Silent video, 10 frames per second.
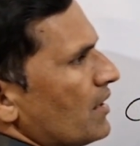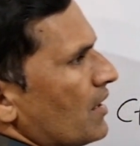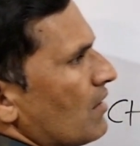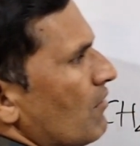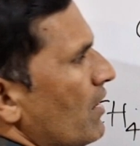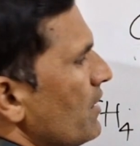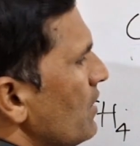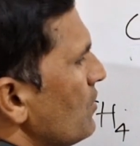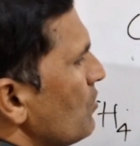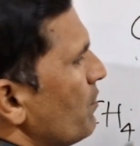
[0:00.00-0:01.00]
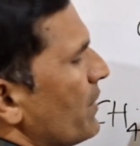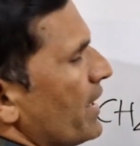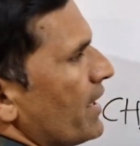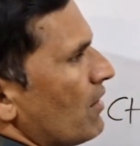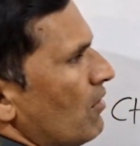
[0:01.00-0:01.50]
required to
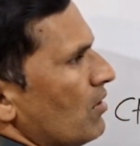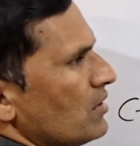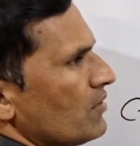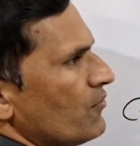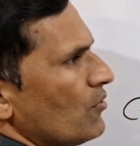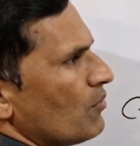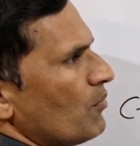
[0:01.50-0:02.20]
break all the 4